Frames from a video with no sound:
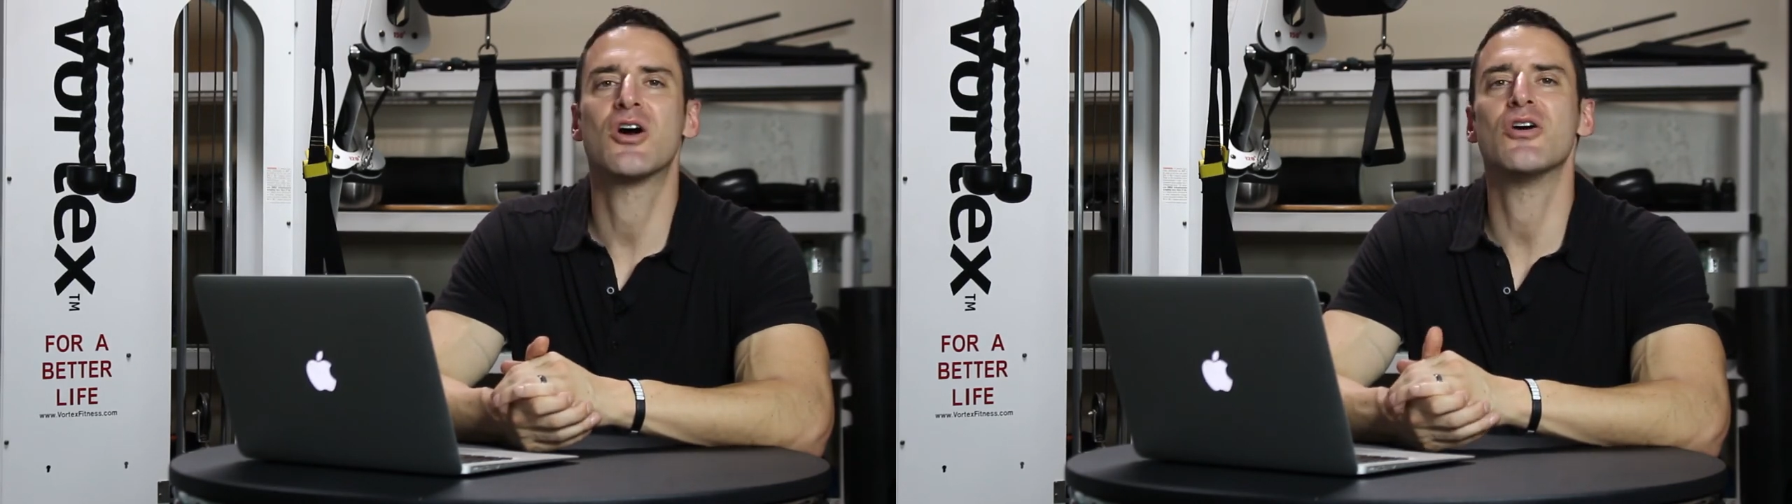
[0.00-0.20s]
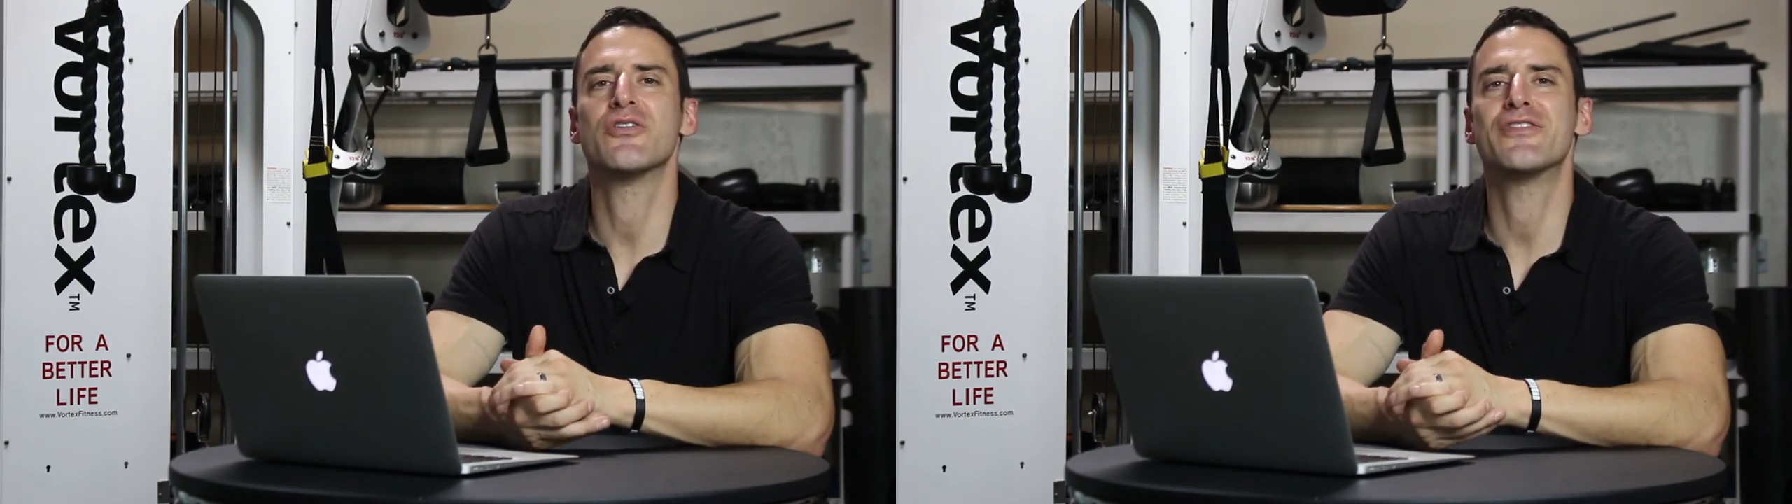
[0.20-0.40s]

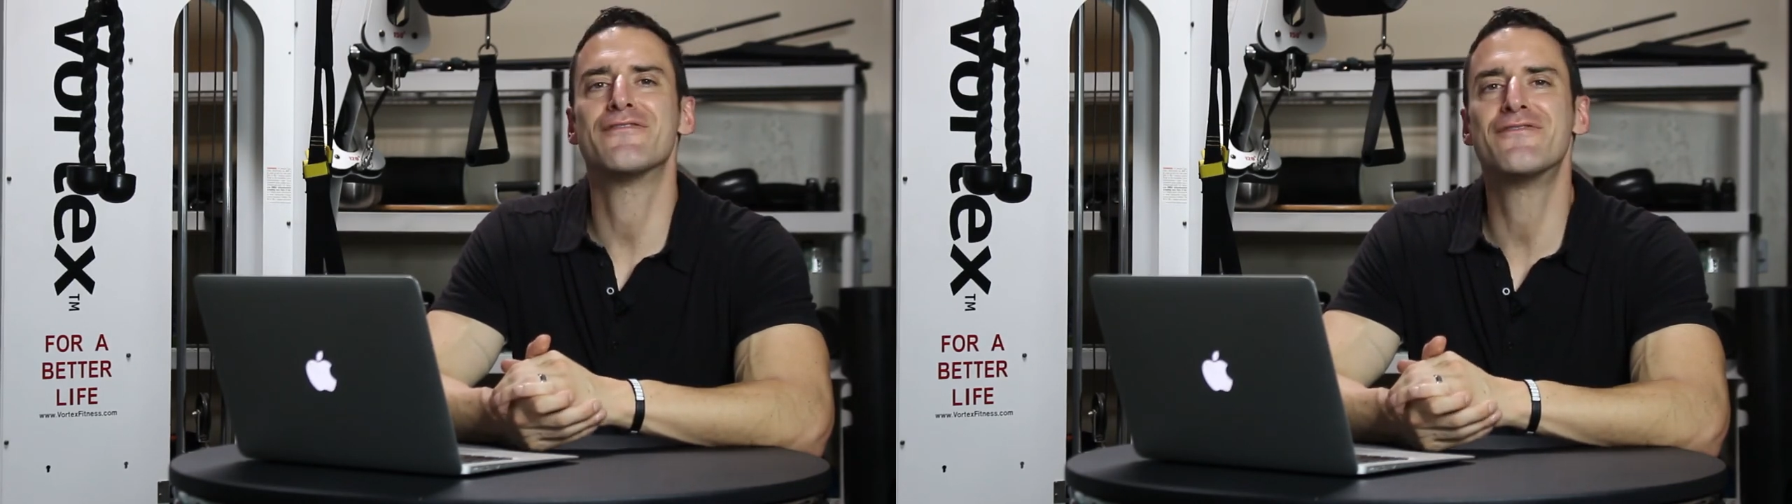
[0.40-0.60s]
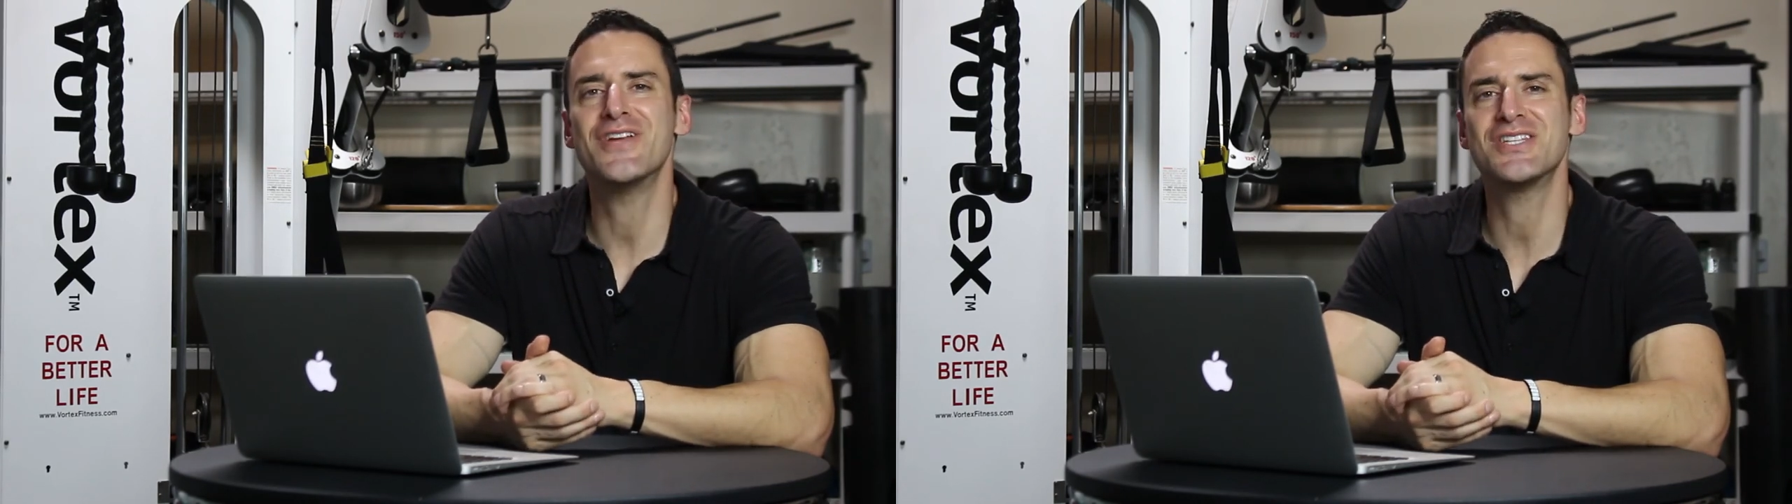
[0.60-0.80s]
called the
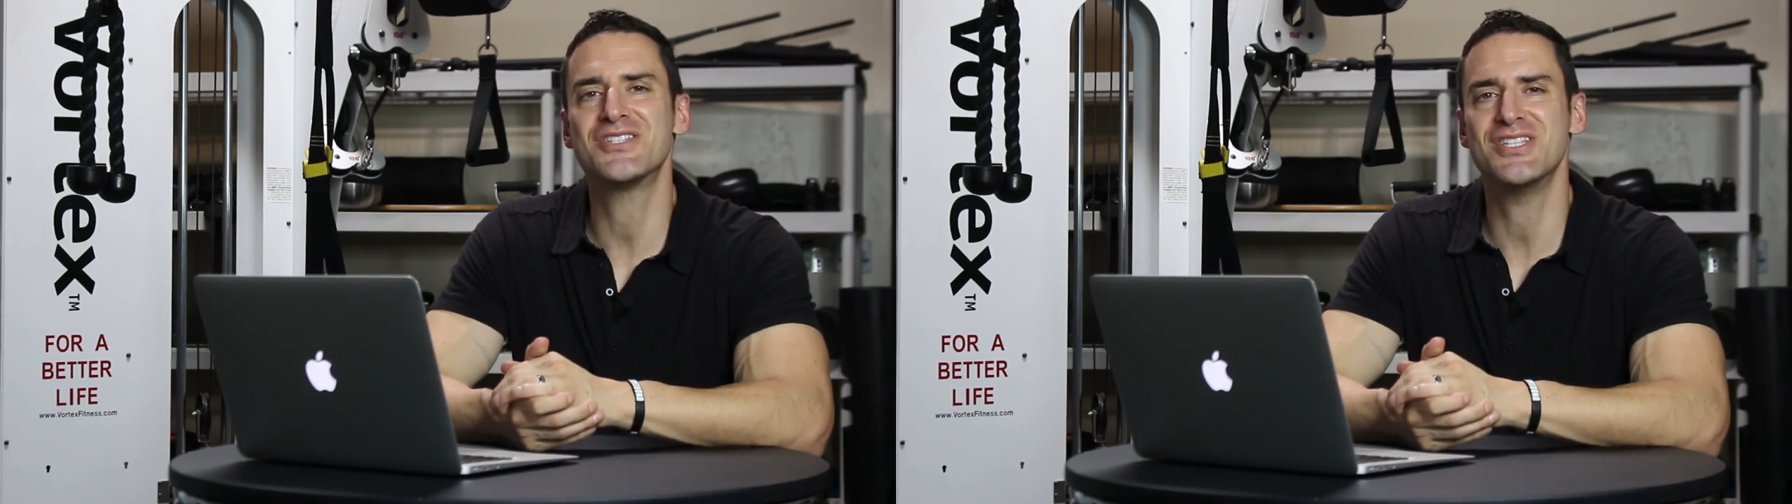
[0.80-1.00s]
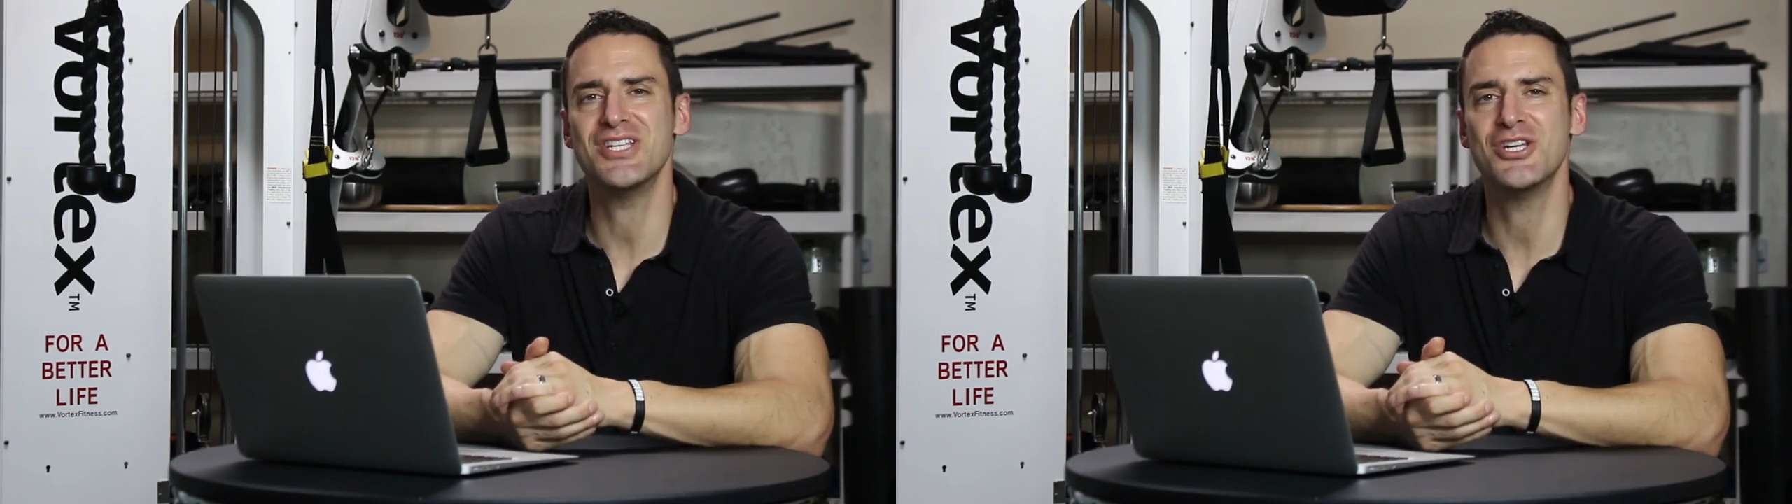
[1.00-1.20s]
Fit
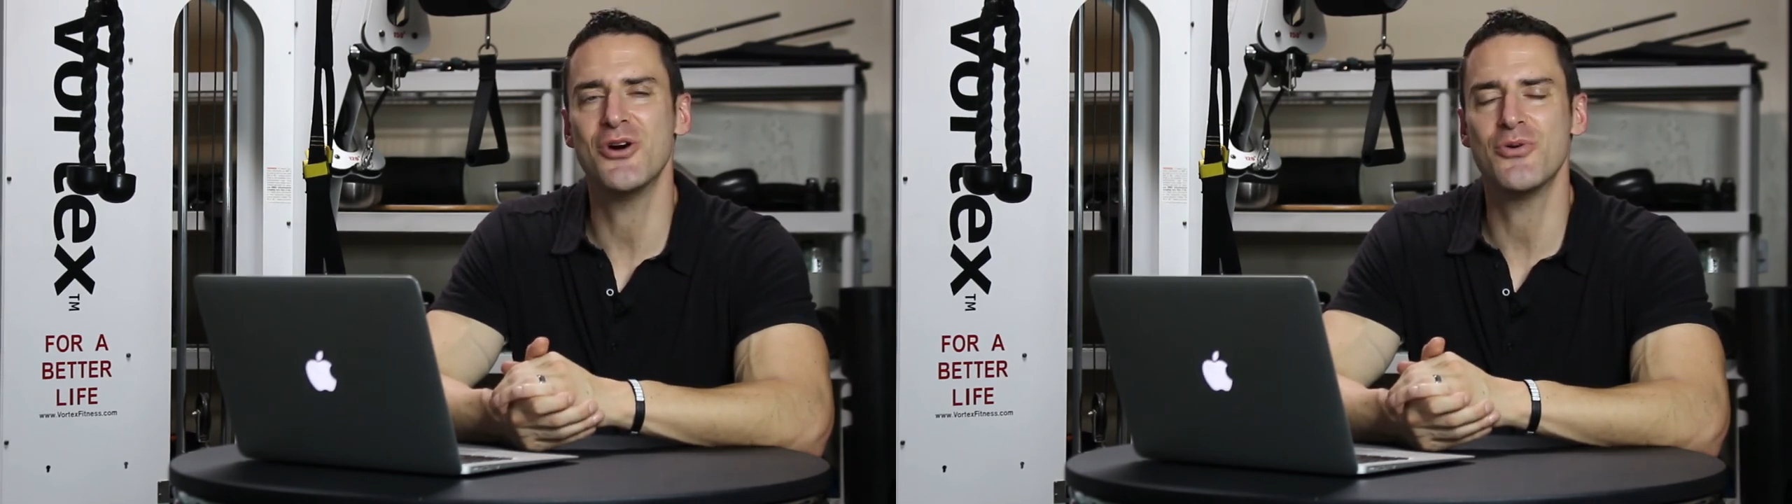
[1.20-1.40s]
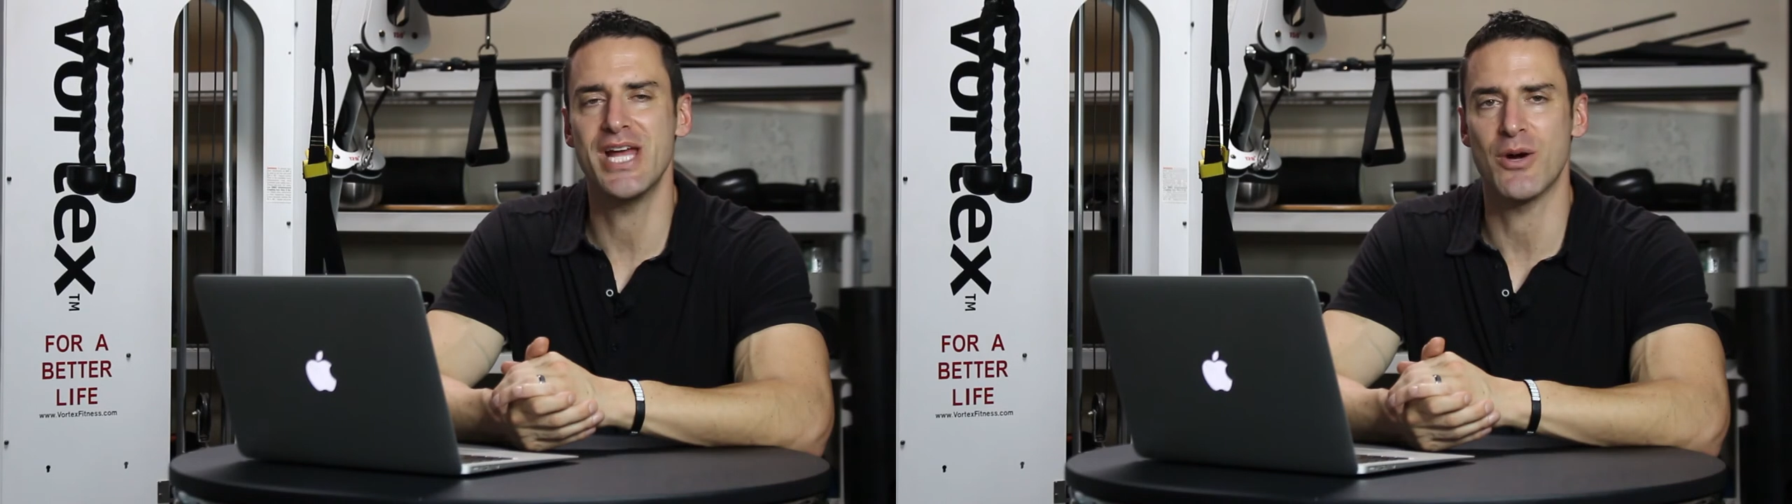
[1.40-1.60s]

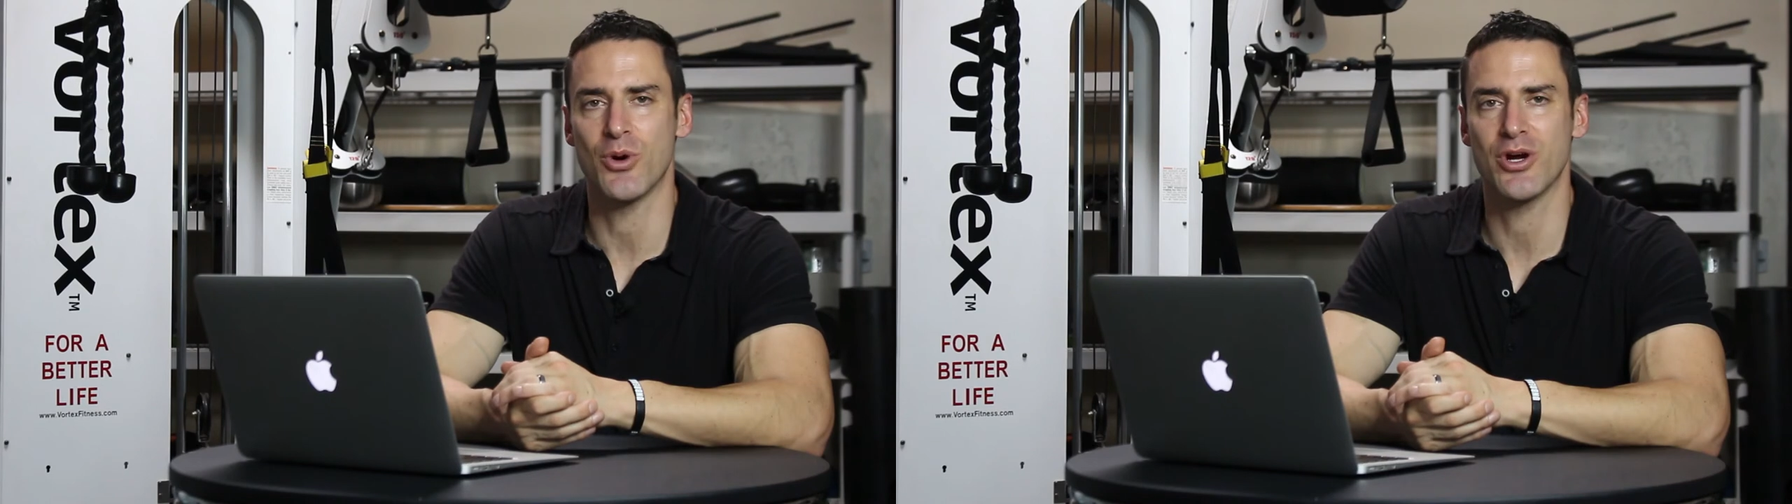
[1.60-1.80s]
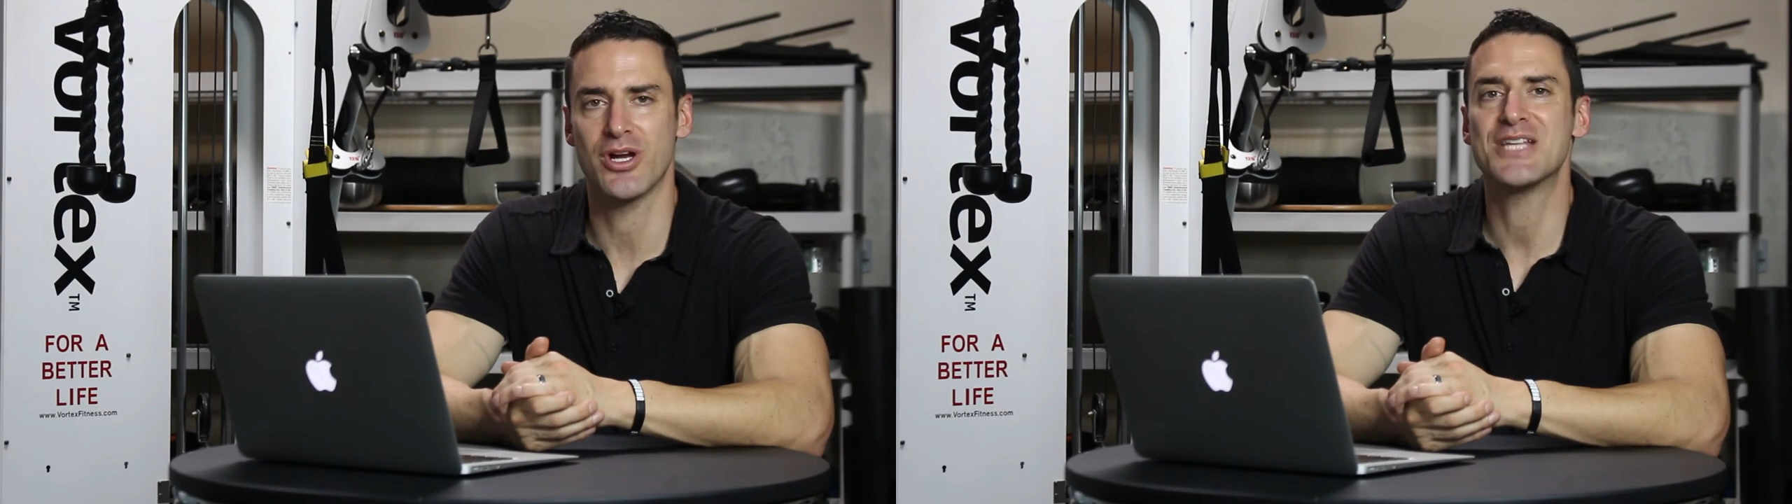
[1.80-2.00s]
CEO Network,